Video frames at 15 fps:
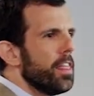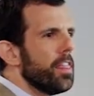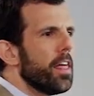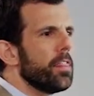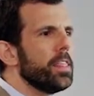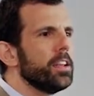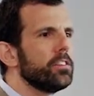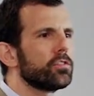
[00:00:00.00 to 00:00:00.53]

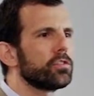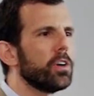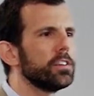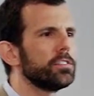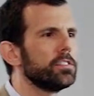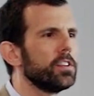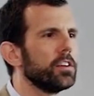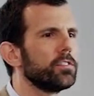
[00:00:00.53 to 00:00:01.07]
that they
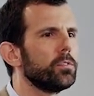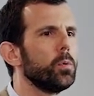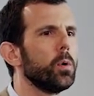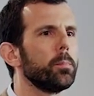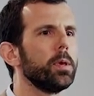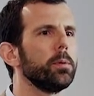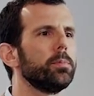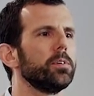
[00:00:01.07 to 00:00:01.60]
trust us. We
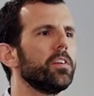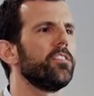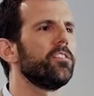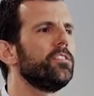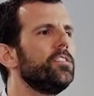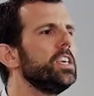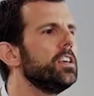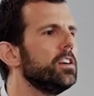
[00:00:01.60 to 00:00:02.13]
want people to
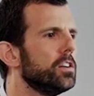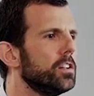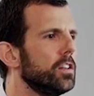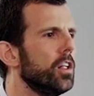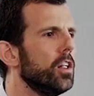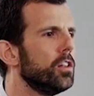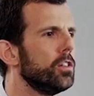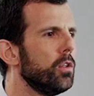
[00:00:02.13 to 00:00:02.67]
feel
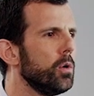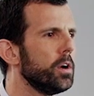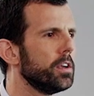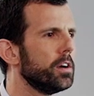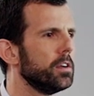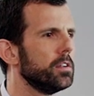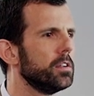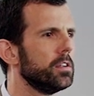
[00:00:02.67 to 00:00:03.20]

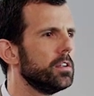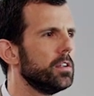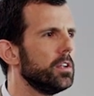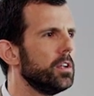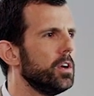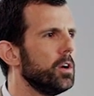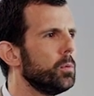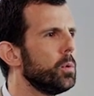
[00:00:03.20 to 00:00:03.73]
loyal.
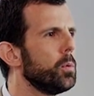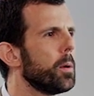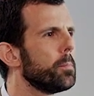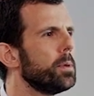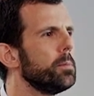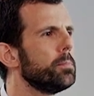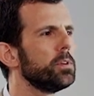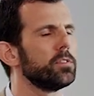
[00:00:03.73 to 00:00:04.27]
We want
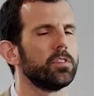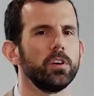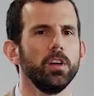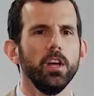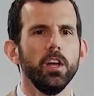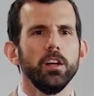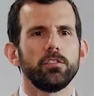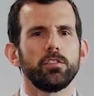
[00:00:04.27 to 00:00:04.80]
people to,
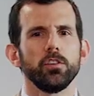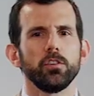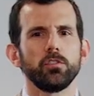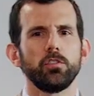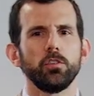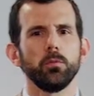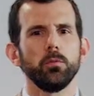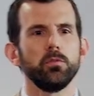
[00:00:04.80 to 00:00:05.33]
to,
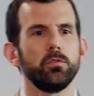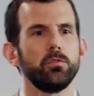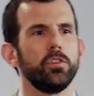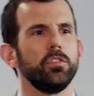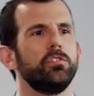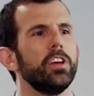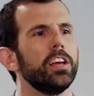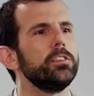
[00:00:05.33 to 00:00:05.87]
to, to
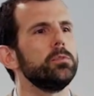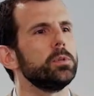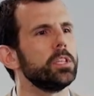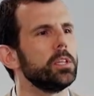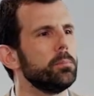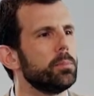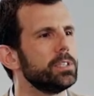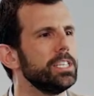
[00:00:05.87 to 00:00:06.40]

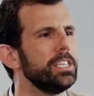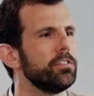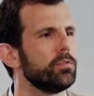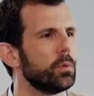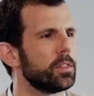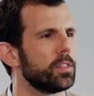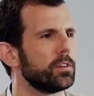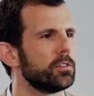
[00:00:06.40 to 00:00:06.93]
genuinely believe
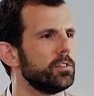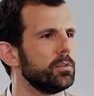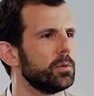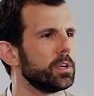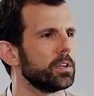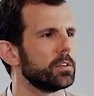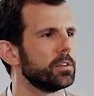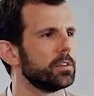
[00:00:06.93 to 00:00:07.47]
what they're
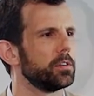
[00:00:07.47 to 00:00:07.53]
doing.